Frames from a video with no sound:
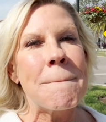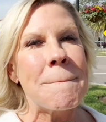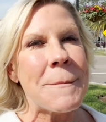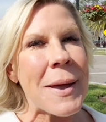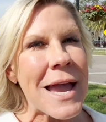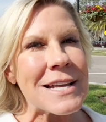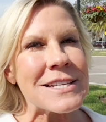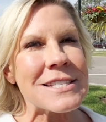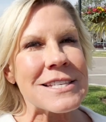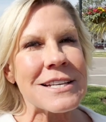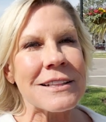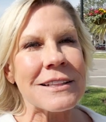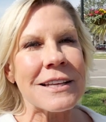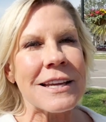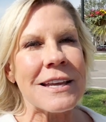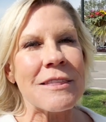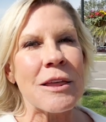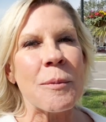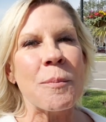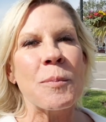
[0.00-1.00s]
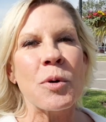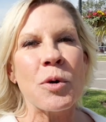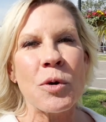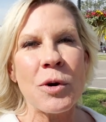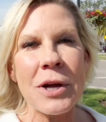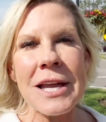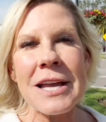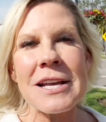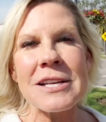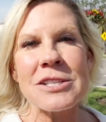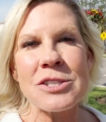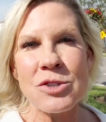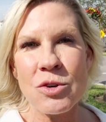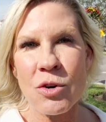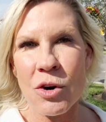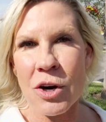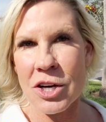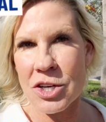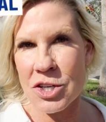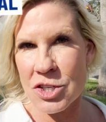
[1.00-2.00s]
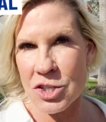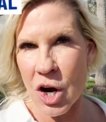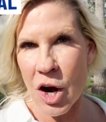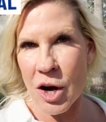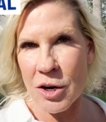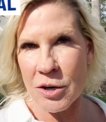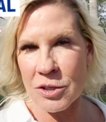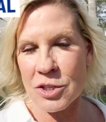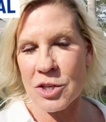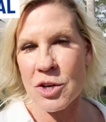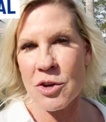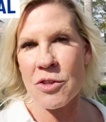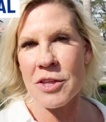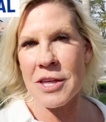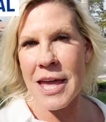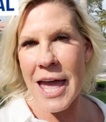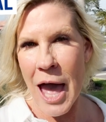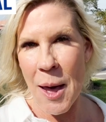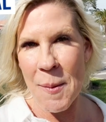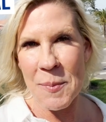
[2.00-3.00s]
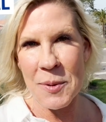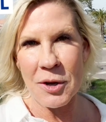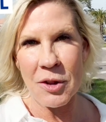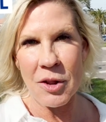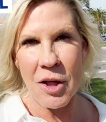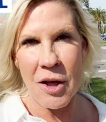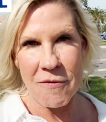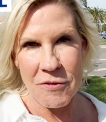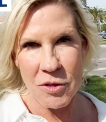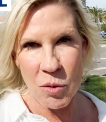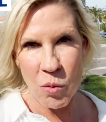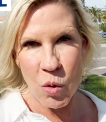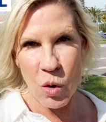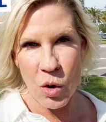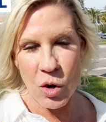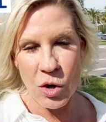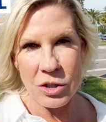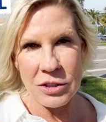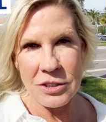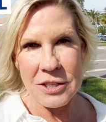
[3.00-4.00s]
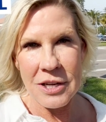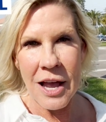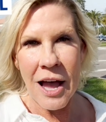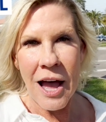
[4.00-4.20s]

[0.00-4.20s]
basically the prehistoric shark tooth capital of the world.